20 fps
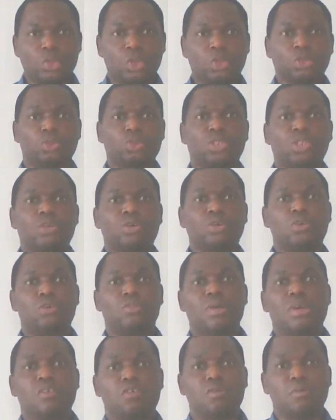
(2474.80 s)
So to the
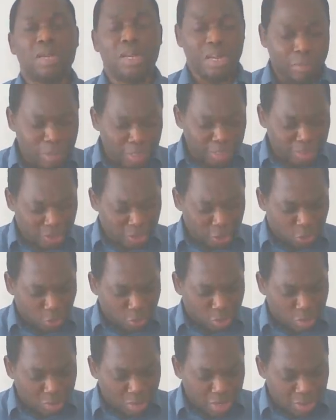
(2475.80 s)
Yoruba women, let me
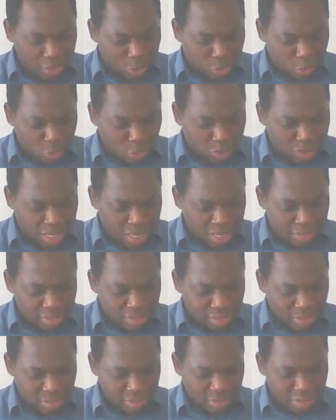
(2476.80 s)
teach you about this
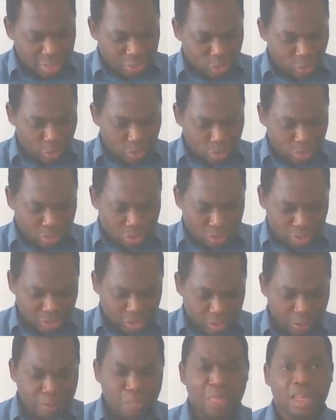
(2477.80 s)
Korean
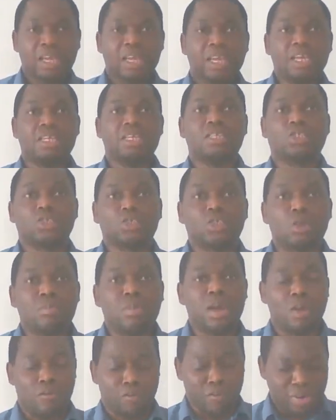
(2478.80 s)
resolution. In the
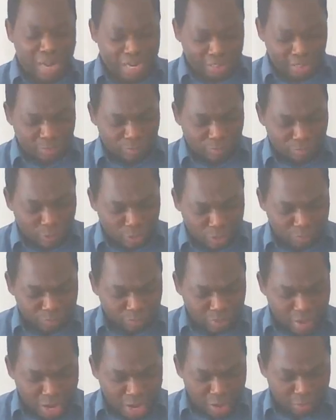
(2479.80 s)
summer of
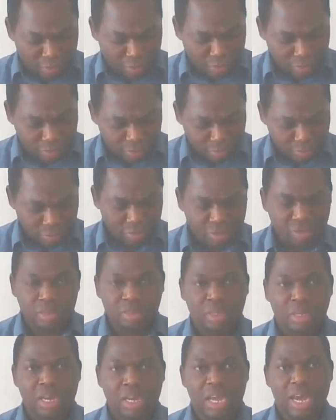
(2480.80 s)
1945,
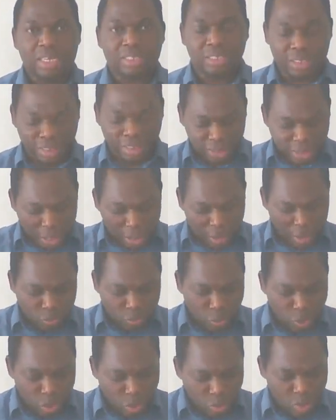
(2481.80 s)
as the
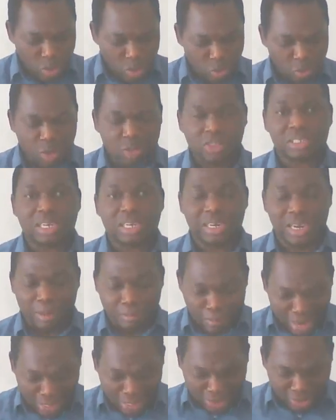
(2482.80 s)
Second World War was
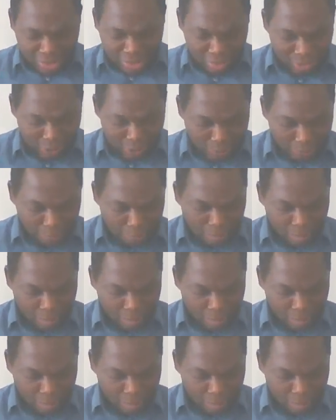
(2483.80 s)
climaxing,